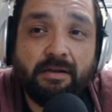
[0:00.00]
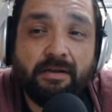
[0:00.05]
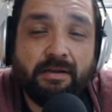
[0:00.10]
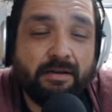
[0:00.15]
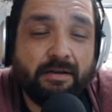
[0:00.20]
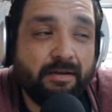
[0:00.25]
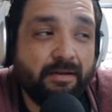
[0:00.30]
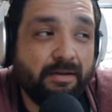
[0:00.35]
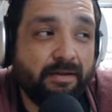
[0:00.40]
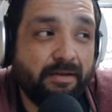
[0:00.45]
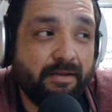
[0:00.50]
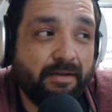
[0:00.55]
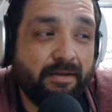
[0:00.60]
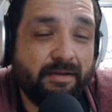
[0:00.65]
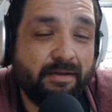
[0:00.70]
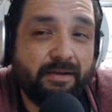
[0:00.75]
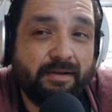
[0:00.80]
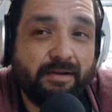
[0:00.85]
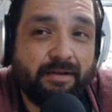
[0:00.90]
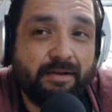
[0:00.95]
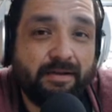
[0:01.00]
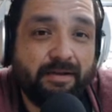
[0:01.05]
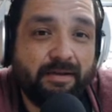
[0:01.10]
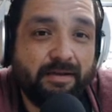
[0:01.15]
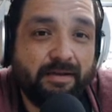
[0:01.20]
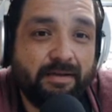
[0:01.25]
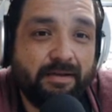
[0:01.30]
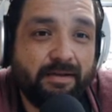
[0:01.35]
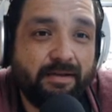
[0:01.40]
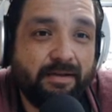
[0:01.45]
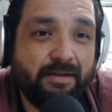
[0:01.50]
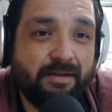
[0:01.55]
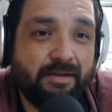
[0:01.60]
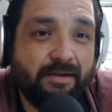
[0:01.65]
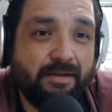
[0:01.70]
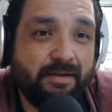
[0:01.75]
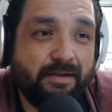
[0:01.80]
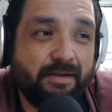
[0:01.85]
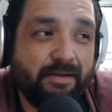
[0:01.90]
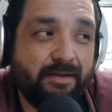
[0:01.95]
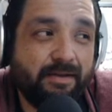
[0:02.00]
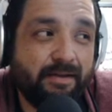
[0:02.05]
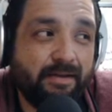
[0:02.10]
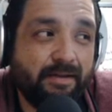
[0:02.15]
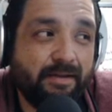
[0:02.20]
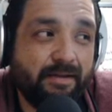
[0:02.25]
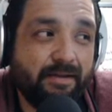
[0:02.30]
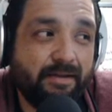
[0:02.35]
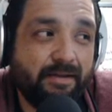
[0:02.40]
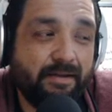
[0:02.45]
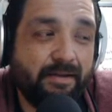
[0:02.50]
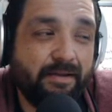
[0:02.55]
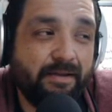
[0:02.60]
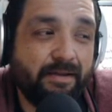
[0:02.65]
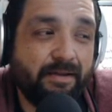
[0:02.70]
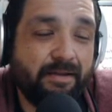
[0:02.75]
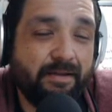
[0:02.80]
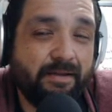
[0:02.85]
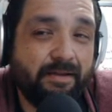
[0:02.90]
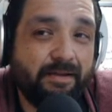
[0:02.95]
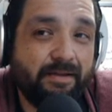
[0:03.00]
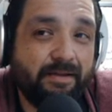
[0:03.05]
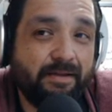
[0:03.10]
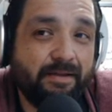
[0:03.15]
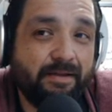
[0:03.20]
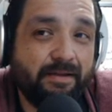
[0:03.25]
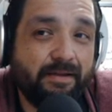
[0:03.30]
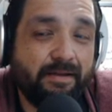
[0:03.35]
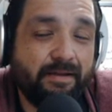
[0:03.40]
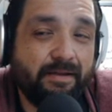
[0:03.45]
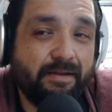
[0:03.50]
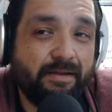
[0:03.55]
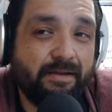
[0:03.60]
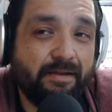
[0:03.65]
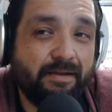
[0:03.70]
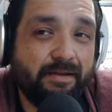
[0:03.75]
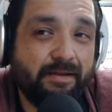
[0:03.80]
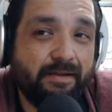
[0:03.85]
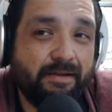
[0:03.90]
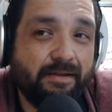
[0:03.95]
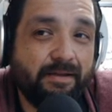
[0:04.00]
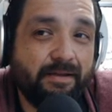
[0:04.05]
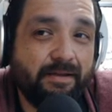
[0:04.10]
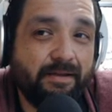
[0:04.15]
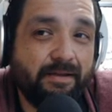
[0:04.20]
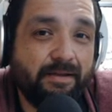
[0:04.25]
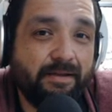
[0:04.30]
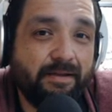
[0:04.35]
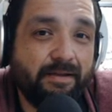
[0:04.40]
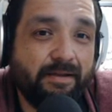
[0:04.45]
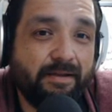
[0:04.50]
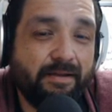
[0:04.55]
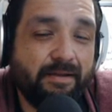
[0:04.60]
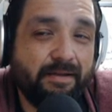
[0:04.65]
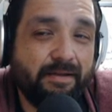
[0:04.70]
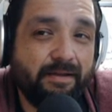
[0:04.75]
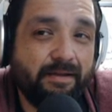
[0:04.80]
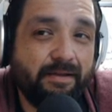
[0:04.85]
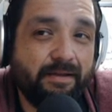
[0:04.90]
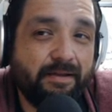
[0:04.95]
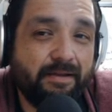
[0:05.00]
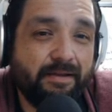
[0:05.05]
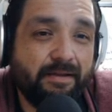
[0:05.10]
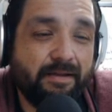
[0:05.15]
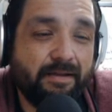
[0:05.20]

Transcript: No words are spoken by the person on screen.